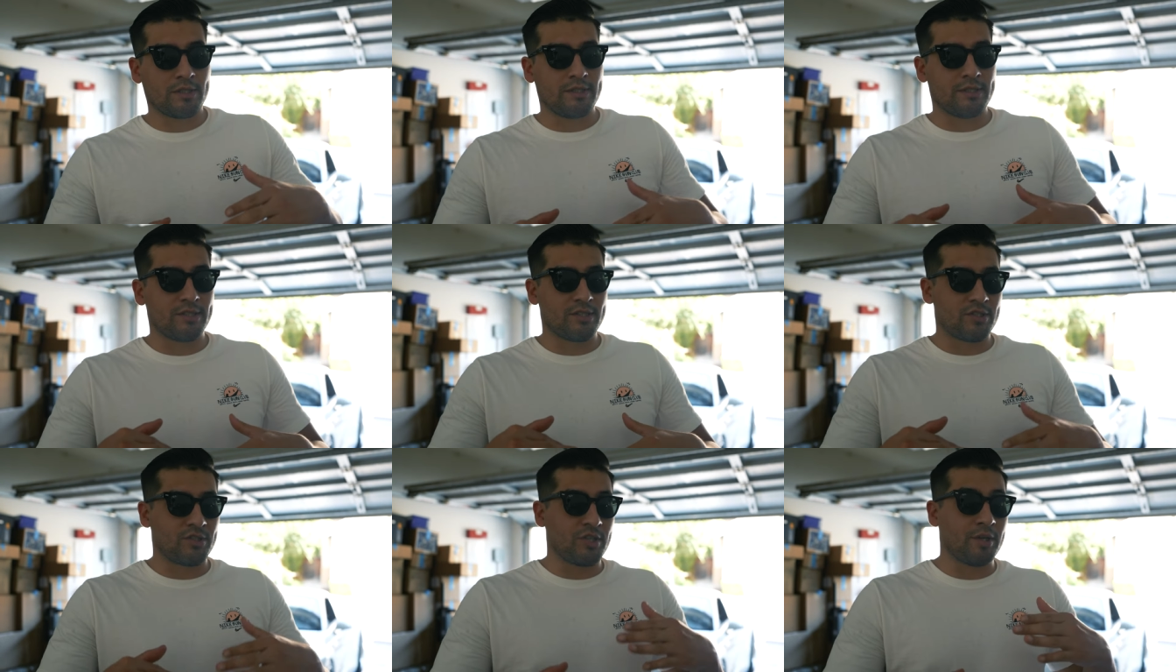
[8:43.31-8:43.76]

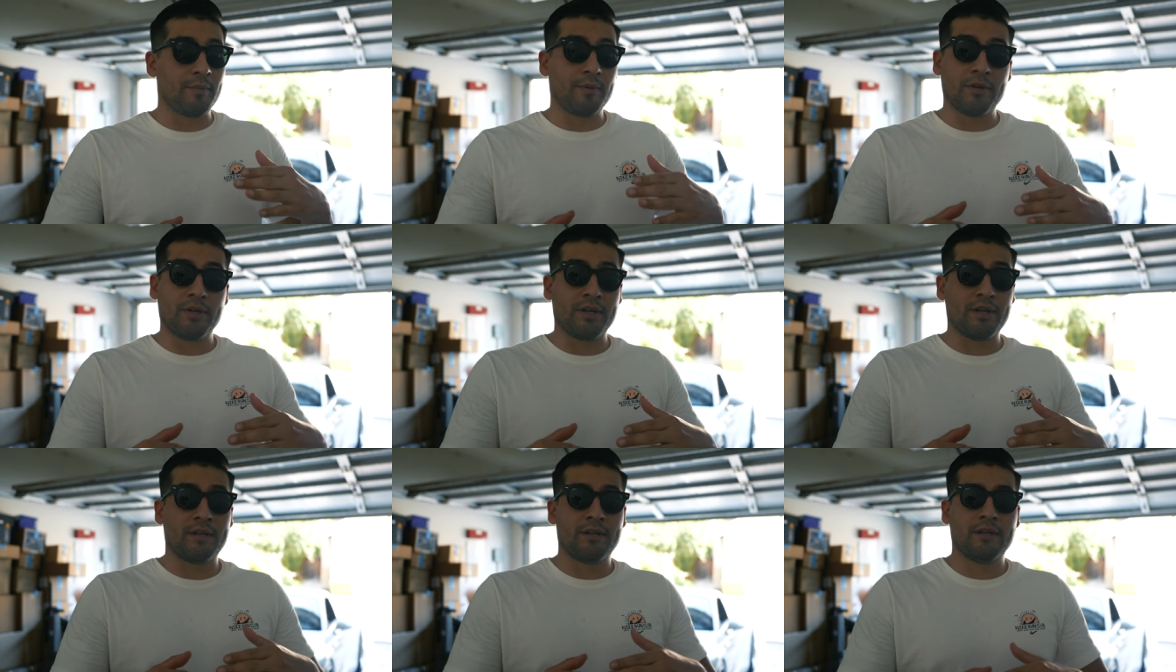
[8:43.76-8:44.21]

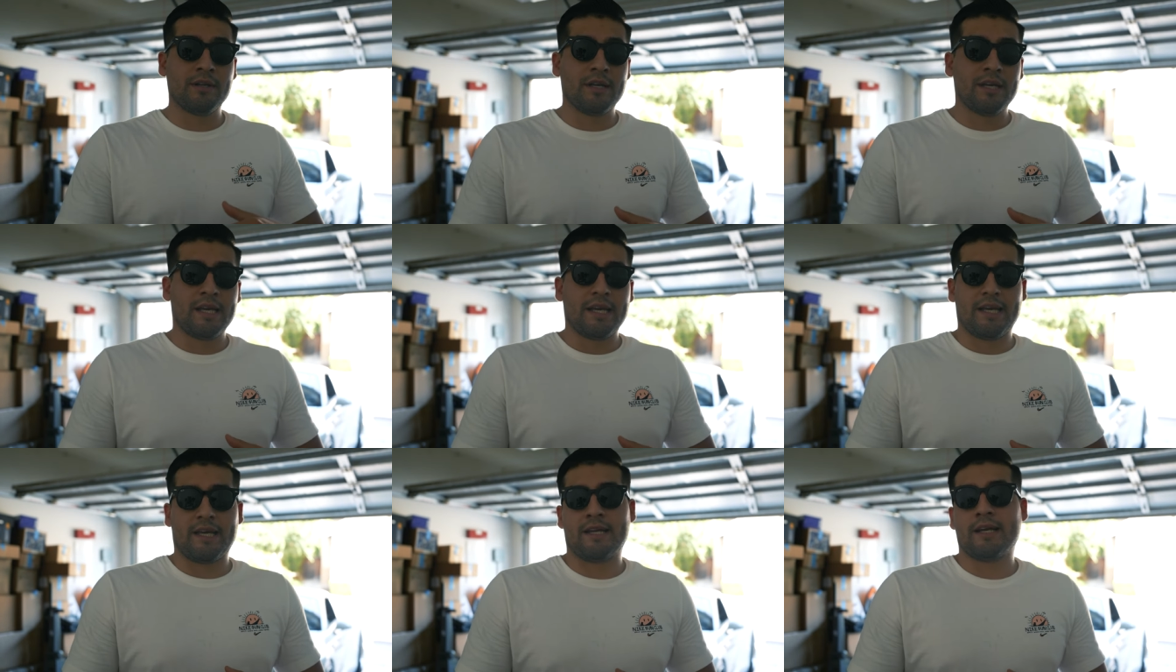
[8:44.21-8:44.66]
distributed,
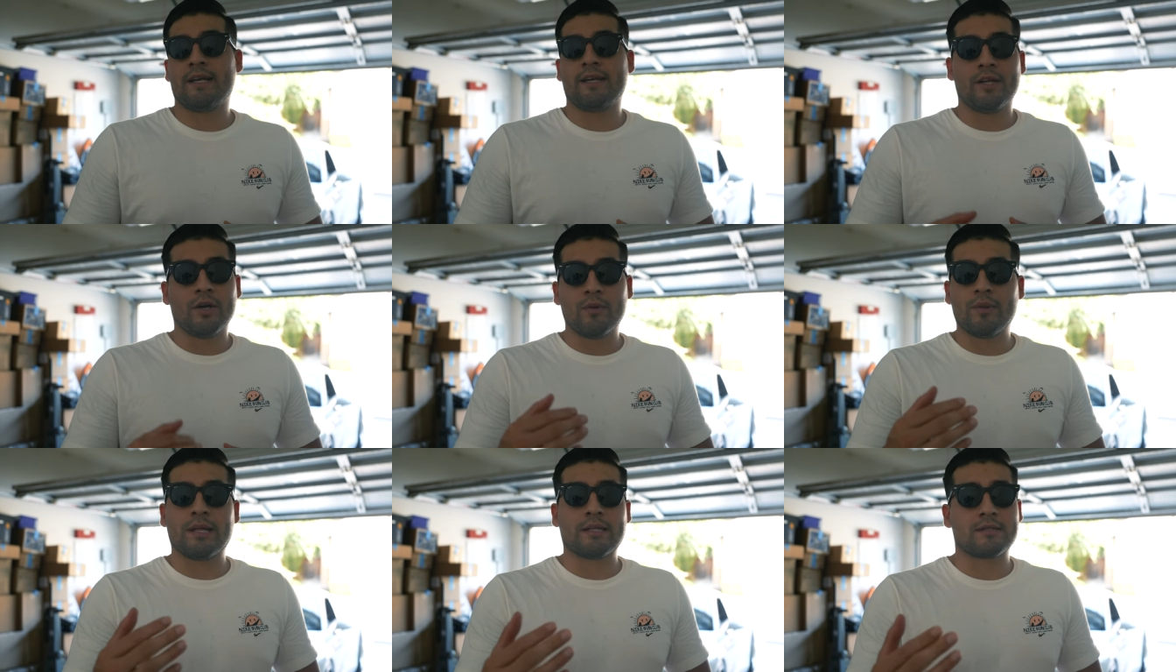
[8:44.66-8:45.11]
and I
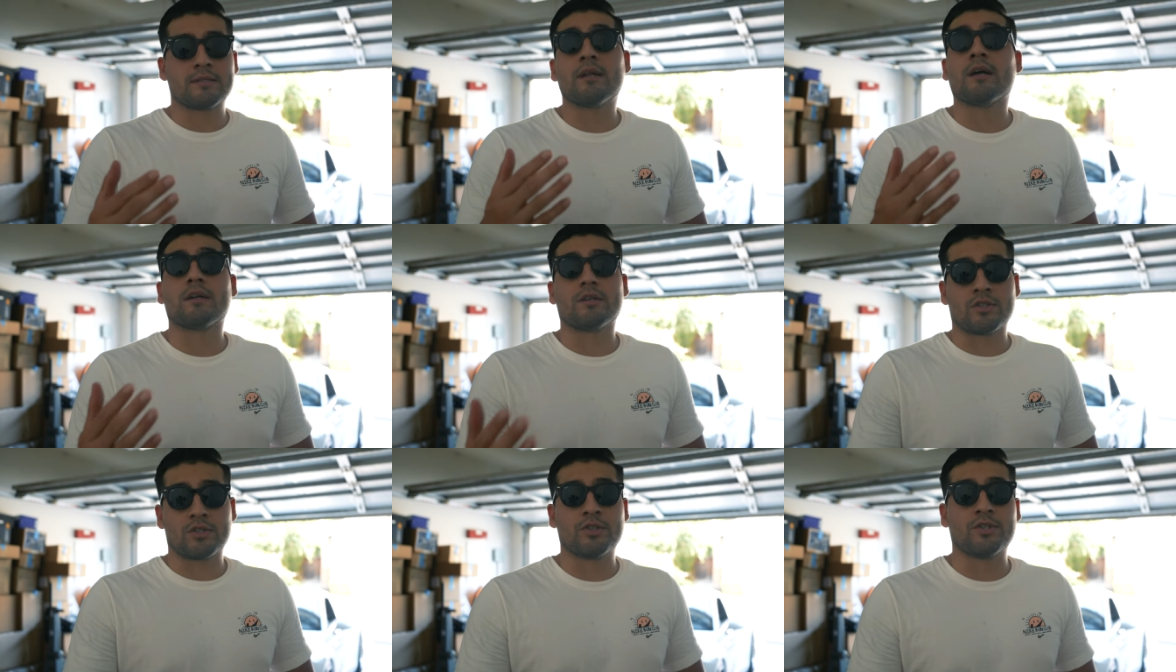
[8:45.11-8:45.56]
know that's
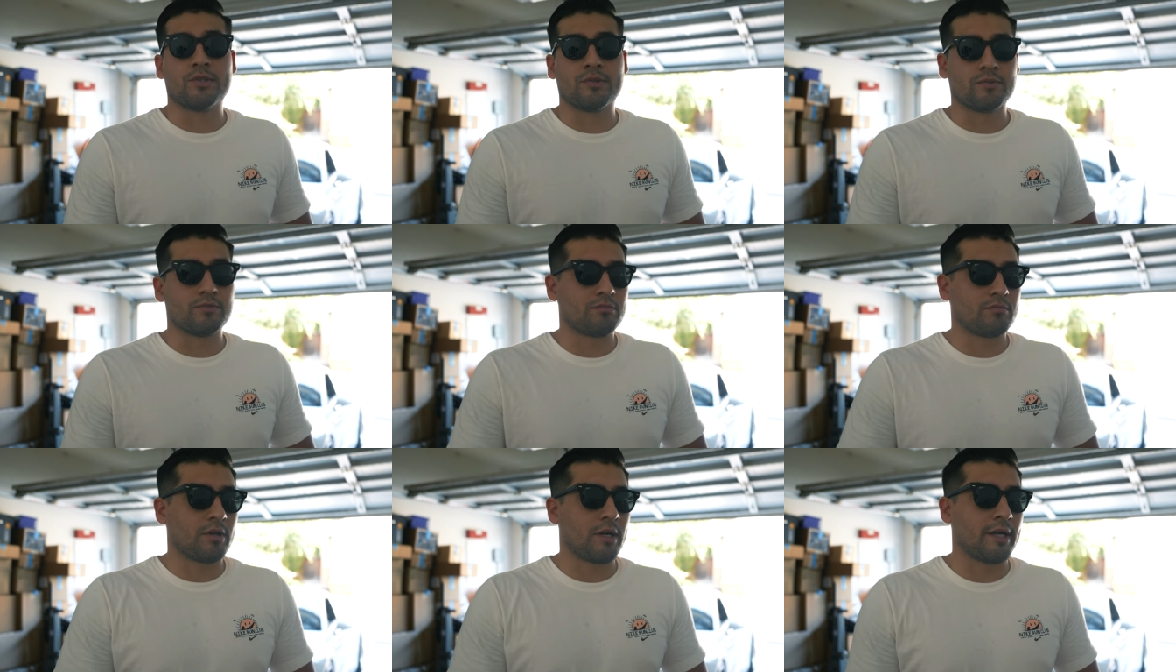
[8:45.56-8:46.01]
not true,
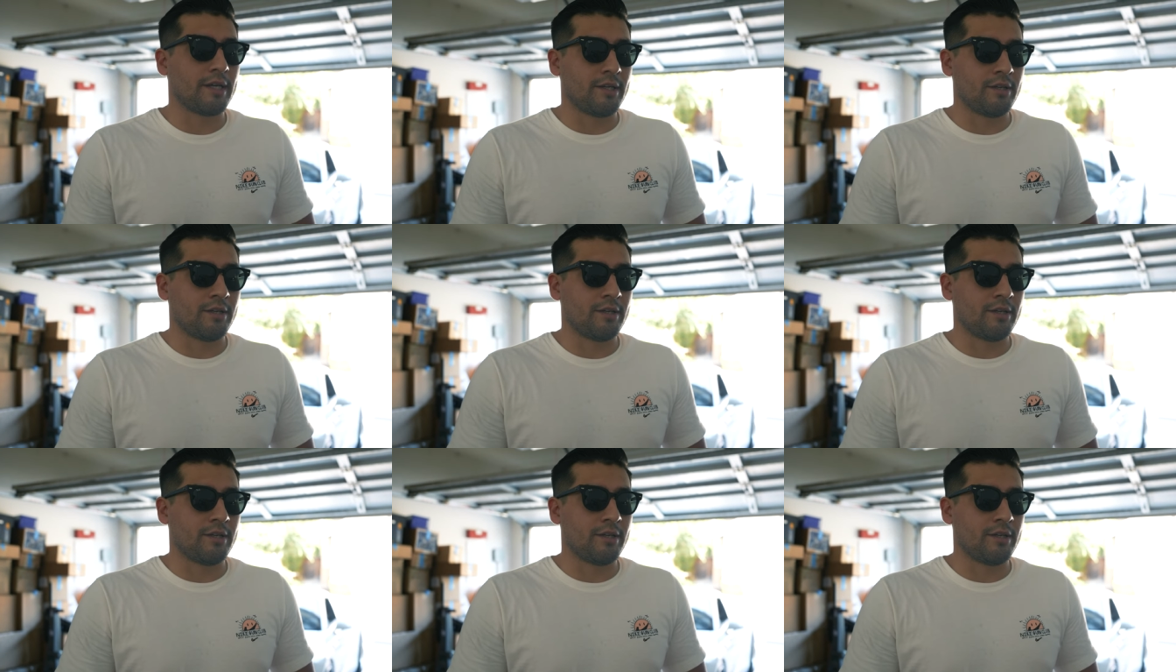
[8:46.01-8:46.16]
right?